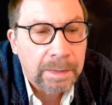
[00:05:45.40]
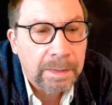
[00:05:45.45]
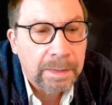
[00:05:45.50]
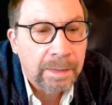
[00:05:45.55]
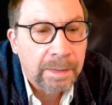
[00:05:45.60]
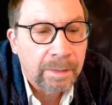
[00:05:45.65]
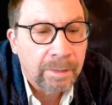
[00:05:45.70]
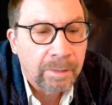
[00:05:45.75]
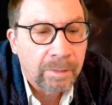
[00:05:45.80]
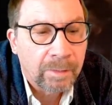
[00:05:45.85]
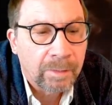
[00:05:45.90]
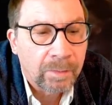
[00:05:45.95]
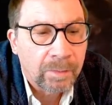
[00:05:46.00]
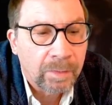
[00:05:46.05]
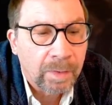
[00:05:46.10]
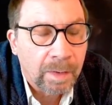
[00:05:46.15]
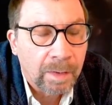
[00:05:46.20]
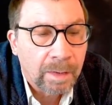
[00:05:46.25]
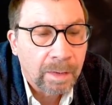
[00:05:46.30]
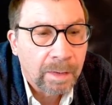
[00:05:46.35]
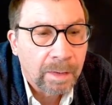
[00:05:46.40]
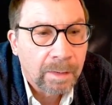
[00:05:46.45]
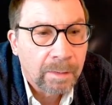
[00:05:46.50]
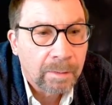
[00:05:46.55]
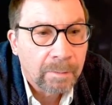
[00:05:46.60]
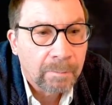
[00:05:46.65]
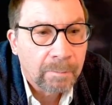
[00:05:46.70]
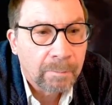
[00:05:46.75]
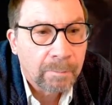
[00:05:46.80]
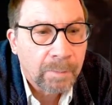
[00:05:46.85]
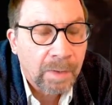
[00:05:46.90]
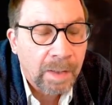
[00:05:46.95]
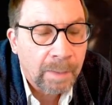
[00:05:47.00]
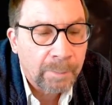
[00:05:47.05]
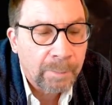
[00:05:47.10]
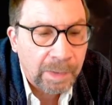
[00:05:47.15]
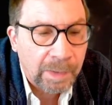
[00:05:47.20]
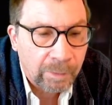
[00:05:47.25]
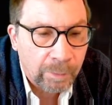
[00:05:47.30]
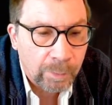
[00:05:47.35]
is
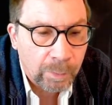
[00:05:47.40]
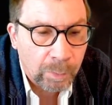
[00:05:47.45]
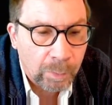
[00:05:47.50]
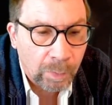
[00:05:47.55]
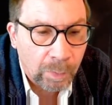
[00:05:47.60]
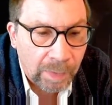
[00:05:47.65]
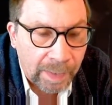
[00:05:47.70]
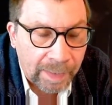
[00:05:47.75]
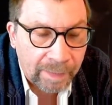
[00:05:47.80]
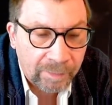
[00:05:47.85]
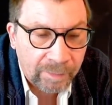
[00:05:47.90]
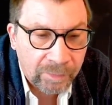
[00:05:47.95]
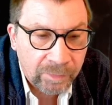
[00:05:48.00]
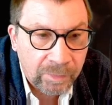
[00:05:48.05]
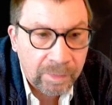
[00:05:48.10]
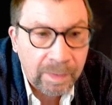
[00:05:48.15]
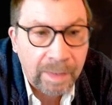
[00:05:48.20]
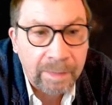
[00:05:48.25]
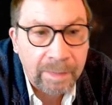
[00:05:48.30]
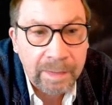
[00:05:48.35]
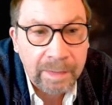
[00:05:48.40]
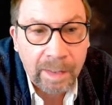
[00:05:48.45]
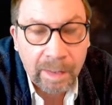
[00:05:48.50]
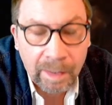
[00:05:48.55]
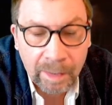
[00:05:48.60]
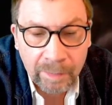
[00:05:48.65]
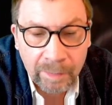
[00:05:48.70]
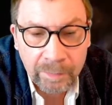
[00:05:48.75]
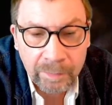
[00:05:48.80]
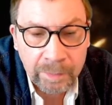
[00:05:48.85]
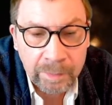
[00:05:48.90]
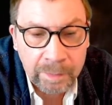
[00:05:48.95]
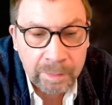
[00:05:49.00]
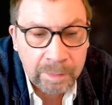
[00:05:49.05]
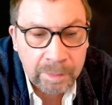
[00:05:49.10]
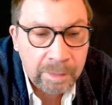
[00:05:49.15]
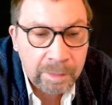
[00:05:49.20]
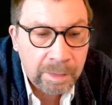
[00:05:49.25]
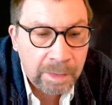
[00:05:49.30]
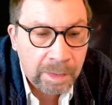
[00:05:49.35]
coming through less than the other
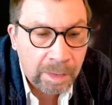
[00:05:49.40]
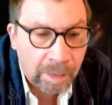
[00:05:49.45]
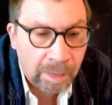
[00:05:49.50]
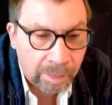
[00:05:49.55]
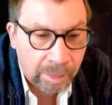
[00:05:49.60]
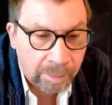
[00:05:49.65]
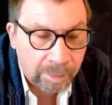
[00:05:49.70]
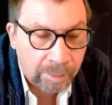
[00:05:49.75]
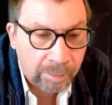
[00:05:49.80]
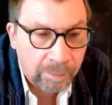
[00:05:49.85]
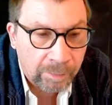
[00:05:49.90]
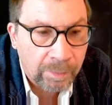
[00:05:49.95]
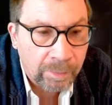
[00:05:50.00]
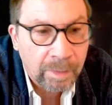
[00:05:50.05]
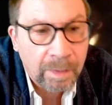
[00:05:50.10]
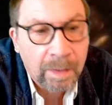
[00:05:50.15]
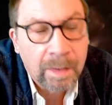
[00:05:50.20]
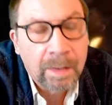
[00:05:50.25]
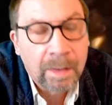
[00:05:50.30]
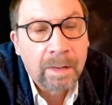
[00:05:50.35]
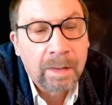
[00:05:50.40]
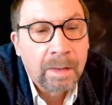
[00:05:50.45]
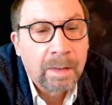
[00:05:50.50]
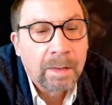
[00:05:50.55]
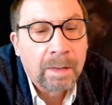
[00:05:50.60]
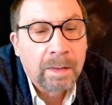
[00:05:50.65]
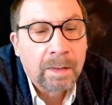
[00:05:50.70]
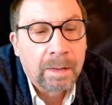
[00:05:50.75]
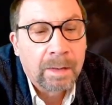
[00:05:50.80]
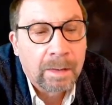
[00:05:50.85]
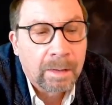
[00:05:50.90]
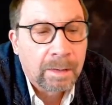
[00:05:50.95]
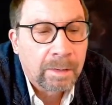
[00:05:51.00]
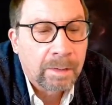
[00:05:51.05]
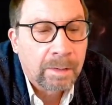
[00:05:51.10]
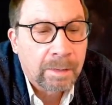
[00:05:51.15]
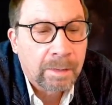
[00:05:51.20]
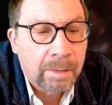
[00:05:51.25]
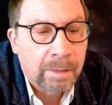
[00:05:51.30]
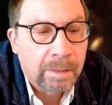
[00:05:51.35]
colors.
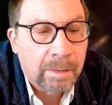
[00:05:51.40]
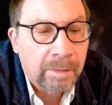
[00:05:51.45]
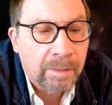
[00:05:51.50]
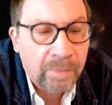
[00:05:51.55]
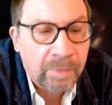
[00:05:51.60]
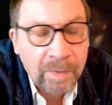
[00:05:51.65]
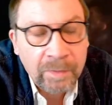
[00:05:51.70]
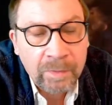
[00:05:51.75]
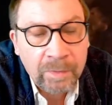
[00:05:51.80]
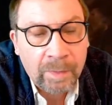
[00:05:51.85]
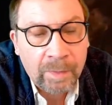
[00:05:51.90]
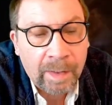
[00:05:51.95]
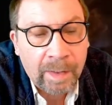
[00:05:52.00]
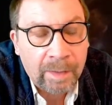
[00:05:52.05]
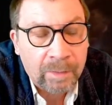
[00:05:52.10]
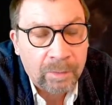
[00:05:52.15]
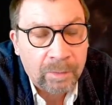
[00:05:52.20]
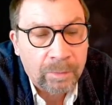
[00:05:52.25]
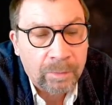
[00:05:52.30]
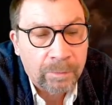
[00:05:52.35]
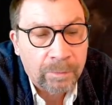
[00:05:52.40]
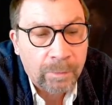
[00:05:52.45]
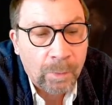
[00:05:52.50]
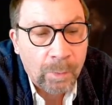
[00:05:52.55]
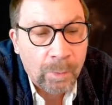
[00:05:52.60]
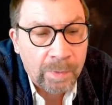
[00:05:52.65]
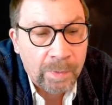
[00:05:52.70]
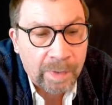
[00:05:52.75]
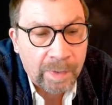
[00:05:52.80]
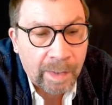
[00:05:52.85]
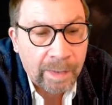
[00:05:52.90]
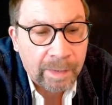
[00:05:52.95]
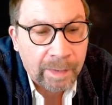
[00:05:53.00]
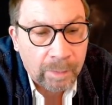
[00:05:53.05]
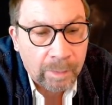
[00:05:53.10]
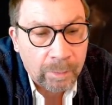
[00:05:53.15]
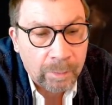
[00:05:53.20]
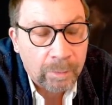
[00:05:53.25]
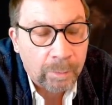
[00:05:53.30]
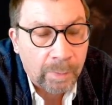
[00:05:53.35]
The sensor has 4
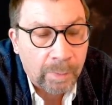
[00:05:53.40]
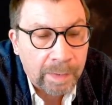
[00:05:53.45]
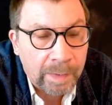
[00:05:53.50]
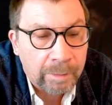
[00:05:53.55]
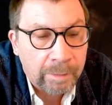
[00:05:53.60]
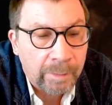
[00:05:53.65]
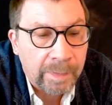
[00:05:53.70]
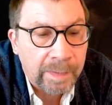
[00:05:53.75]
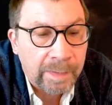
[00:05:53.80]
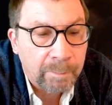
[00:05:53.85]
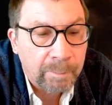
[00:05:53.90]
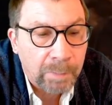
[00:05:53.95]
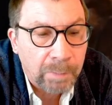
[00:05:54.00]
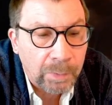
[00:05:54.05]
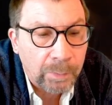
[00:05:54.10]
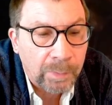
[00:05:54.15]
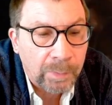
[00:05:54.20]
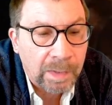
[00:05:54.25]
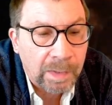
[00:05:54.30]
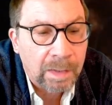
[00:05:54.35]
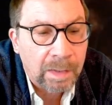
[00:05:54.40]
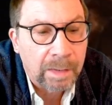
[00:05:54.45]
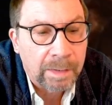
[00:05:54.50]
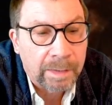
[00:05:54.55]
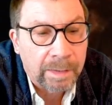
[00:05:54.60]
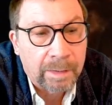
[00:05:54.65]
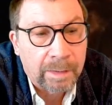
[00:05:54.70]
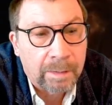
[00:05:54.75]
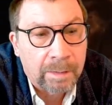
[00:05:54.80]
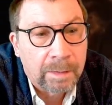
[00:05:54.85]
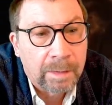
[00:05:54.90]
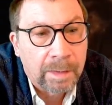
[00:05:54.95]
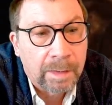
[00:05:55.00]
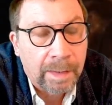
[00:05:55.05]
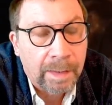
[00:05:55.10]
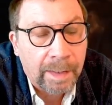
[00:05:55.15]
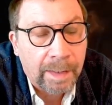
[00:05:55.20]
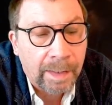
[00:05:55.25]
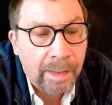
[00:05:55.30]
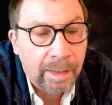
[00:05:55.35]
diodes, red, green, blue, and clear.
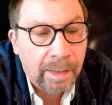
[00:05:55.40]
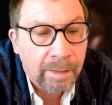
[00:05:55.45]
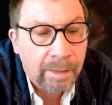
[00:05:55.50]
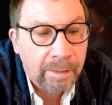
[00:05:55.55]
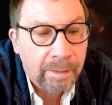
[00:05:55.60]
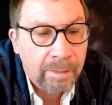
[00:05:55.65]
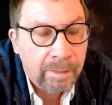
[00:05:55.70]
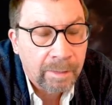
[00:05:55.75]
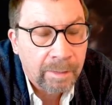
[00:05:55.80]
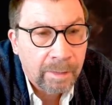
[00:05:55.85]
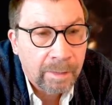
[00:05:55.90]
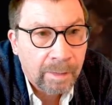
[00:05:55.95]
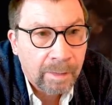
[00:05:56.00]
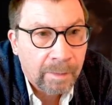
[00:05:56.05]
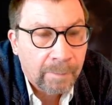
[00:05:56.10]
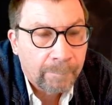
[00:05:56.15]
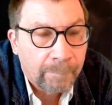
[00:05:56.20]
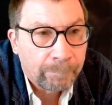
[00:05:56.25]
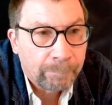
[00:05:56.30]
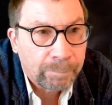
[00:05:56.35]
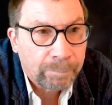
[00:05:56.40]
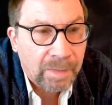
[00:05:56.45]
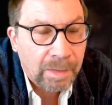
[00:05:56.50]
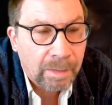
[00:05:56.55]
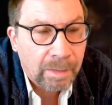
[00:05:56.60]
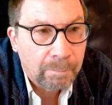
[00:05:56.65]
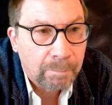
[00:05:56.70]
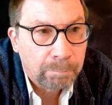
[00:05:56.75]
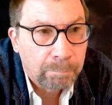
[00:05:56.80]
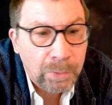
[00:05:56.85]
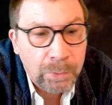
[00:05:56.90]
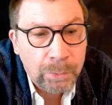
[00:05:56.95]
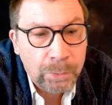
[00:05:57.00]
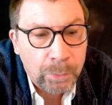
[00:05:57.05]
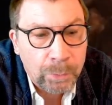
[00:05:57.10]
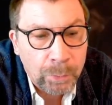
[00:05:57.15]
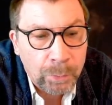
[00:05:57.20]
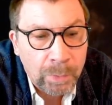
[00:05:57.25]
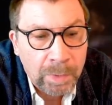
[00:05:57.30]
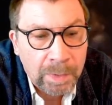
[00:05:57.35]
And
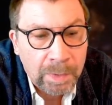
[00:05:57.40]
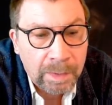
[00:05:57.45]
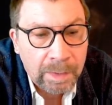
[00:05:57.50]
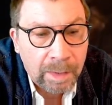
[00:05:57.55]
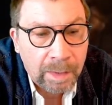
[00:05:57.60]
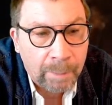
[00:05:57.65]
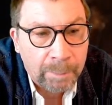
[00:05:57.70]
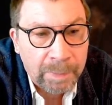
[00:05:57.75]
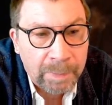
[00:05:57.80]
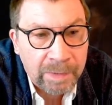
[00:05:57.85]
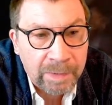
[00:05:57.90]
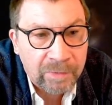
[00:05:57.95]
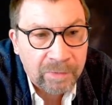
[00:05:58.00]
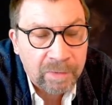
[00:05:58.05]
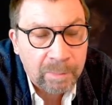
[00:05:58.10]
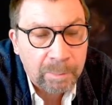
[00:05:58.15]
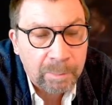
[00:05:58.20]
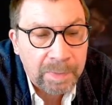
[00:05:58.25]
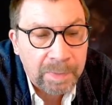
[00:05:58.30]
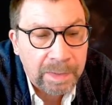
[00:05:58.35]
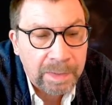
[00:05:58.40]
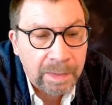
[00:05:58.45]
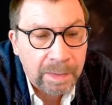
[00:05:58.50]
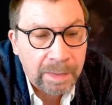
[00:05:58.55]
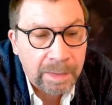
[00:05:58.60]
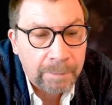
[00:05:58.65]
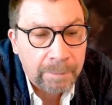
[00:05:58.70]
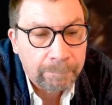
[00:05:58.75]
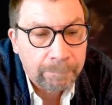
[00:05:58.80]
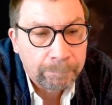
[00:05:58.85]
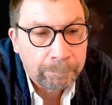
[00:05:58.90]
blue appears to be,